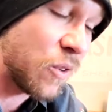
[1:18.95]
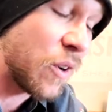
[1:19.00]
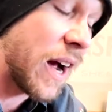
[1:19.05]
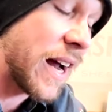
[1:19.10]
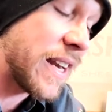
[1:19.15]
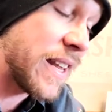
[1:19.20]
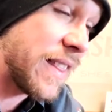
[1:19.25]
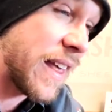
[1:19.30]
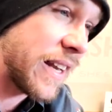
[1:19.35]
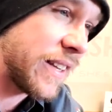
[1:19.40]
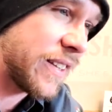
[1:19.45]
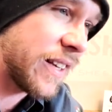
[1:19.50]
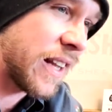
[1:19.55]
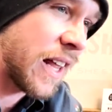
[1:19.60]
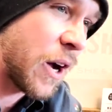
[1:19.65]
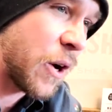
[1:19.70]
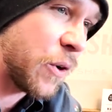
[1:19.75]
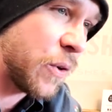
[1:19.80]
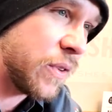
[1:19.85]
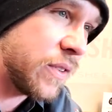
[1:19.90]
or I did that
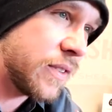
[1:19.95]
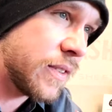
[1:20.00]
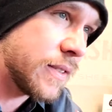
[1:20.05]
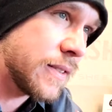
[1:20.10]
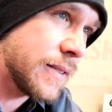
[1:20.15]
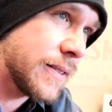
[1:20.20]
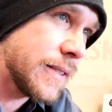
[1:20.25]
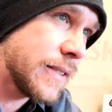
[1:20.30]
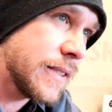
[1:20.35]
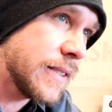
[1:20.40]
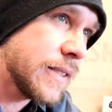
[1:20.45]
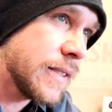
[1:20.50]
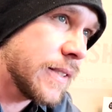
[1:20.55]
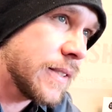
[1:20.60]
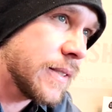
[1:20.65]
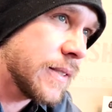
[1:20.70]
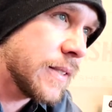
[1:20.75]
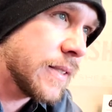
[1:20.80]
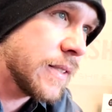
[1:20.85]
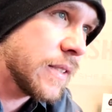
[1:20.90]
till I was
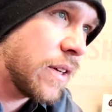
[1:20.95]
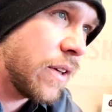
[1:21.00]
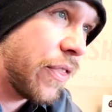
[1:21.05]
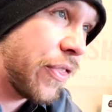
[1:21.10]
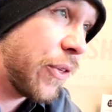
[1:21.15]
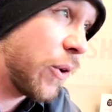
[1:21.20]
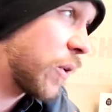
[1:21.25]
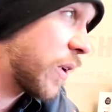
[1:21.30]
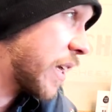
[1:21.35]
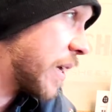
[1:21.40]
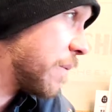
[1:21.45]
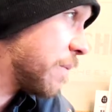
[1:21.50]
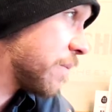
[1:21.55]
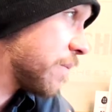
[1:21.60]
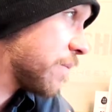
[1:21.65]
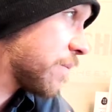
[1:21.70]
thirty,